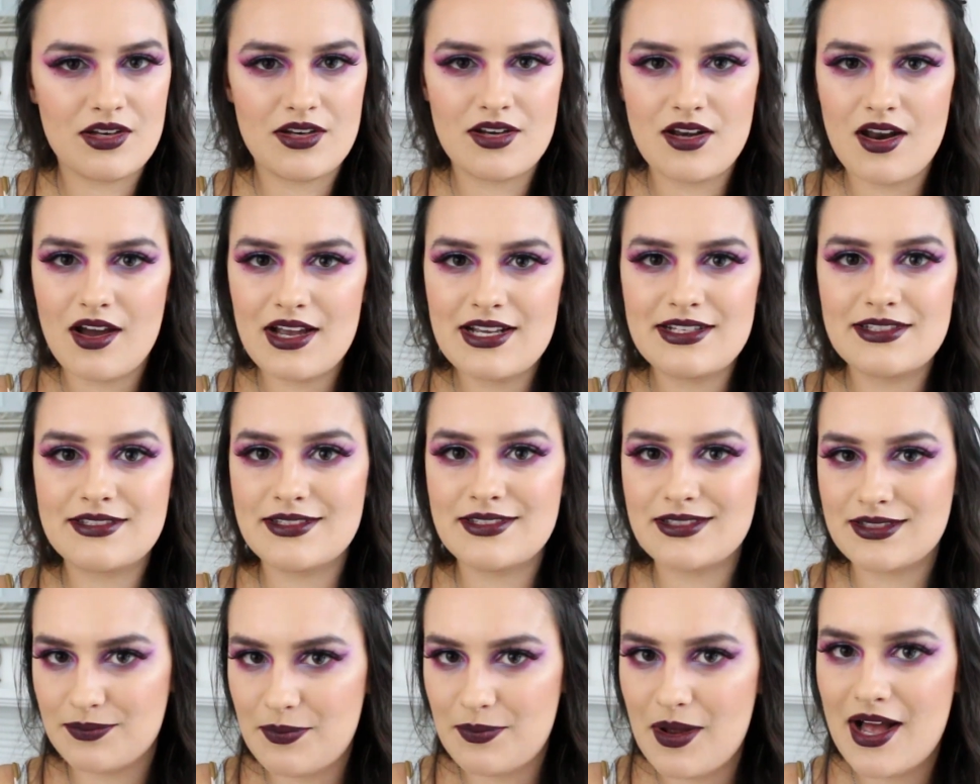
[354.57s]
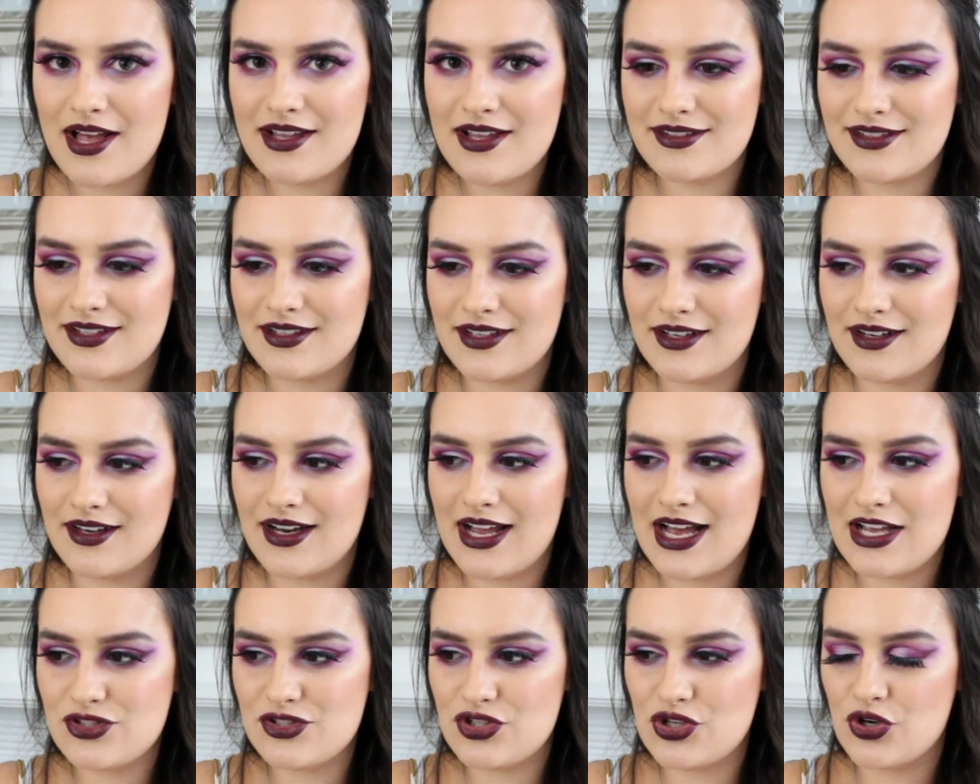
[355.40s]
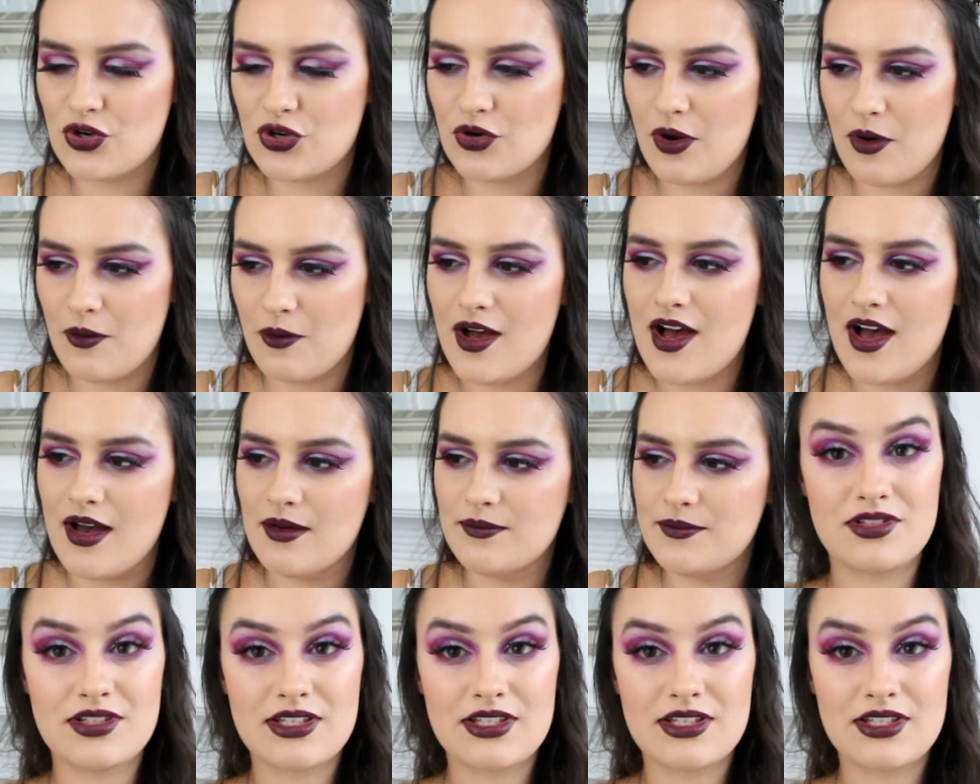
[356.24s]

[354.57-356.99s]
nicest person as you grow up.